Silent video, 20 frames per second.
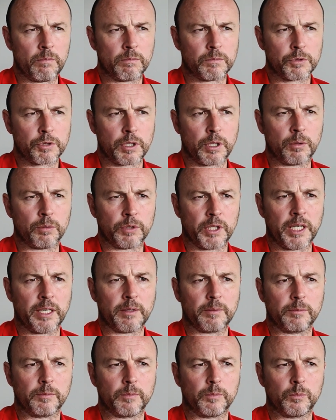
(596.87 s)
So yeah,
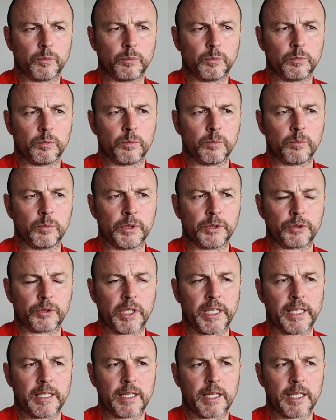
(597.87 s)
we'll
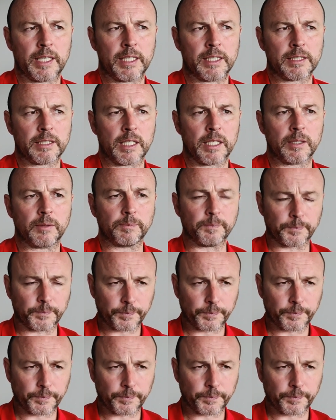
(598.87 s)
train Thursday.